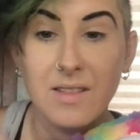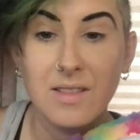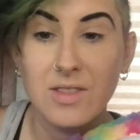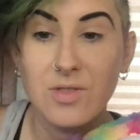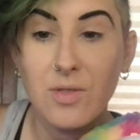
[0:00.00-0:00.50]

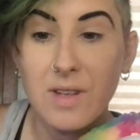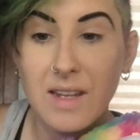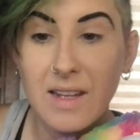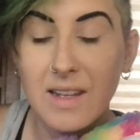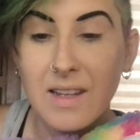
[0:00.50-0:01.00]

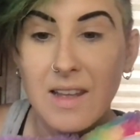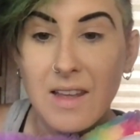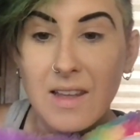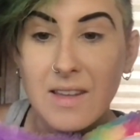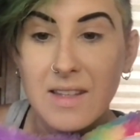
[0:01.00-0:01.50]
stroking
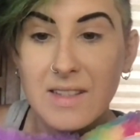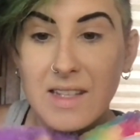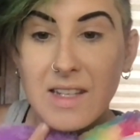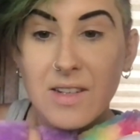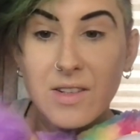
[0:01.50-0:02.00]
this
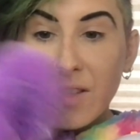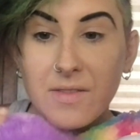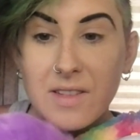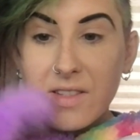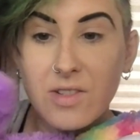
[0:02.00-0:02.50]
ear of
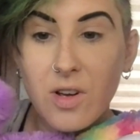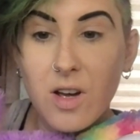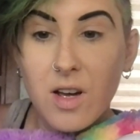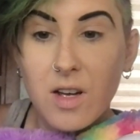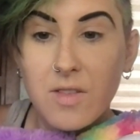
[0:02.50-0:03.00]
this
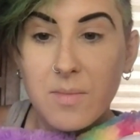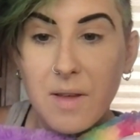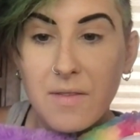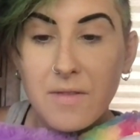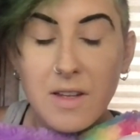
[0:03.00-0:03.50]
dog with
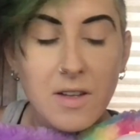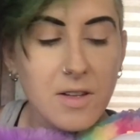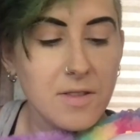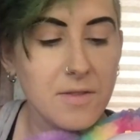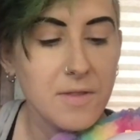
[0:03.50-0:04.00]
my
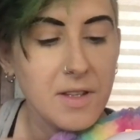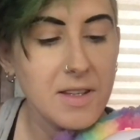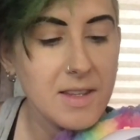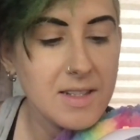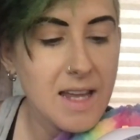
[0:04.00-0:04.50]
finger and
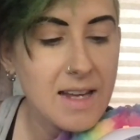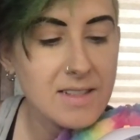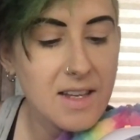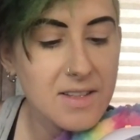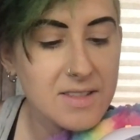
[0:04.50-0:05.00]
feeling the
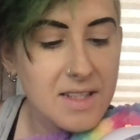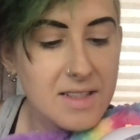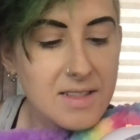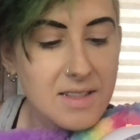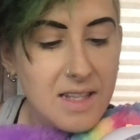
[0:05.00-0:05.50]
tactile
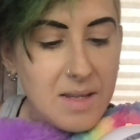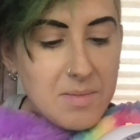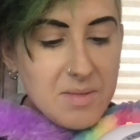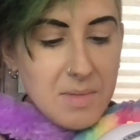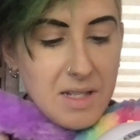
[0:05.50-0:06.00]
sense
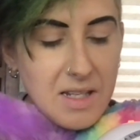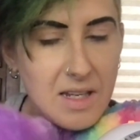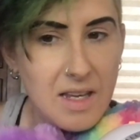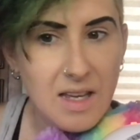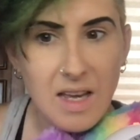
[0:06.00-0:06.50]
keeps me
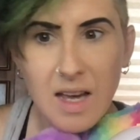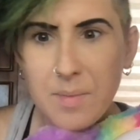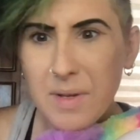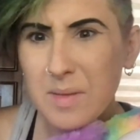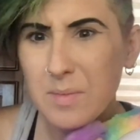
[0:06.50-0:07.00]
a
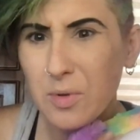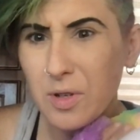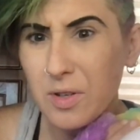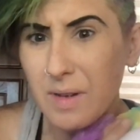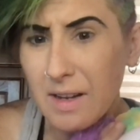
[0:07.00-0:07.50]
bit
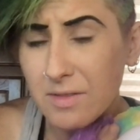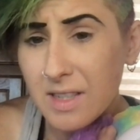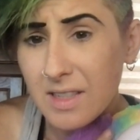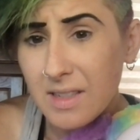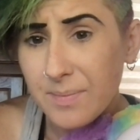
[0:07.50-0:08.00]
more
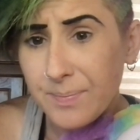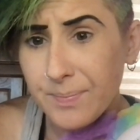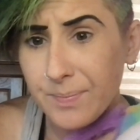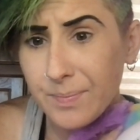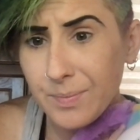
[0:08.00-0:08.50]
grounded
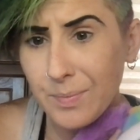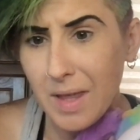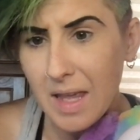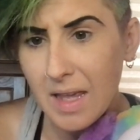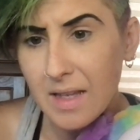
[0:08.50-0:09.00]

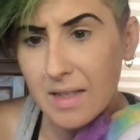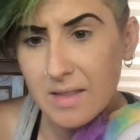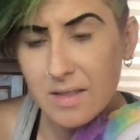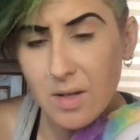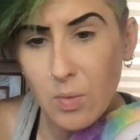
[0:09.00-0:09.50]

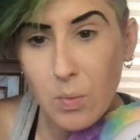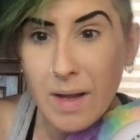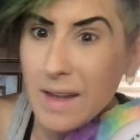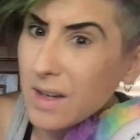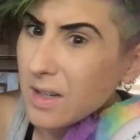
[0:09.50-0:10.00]
and
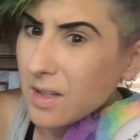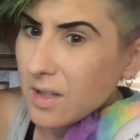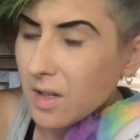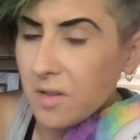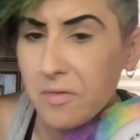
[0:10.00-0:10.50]
aware
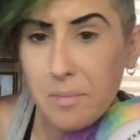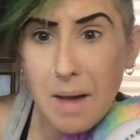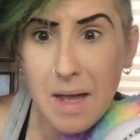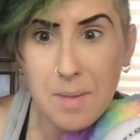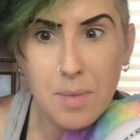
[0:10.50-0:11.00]
of
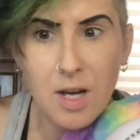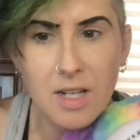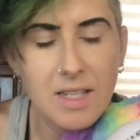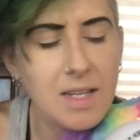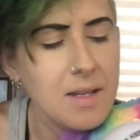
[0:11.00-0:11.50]
my
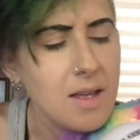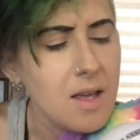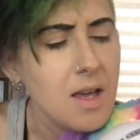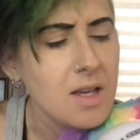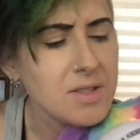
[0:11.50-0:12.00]
body
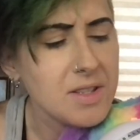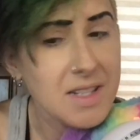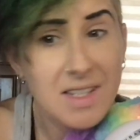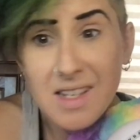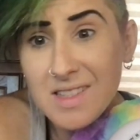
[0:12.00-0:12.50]
so
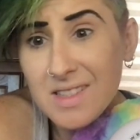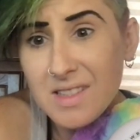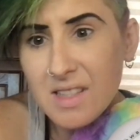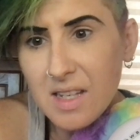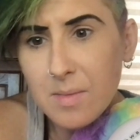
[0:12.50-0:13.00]
that it doesn't
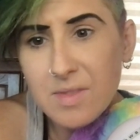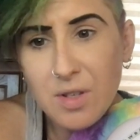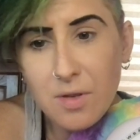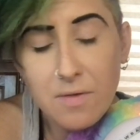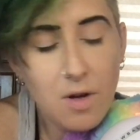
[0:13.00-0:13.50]
seem
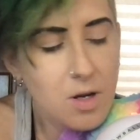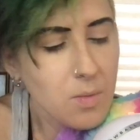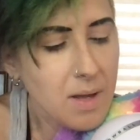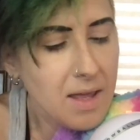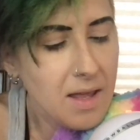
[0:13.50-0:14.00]
so far
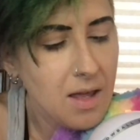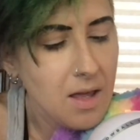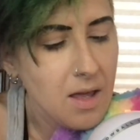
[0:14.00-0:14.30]
away.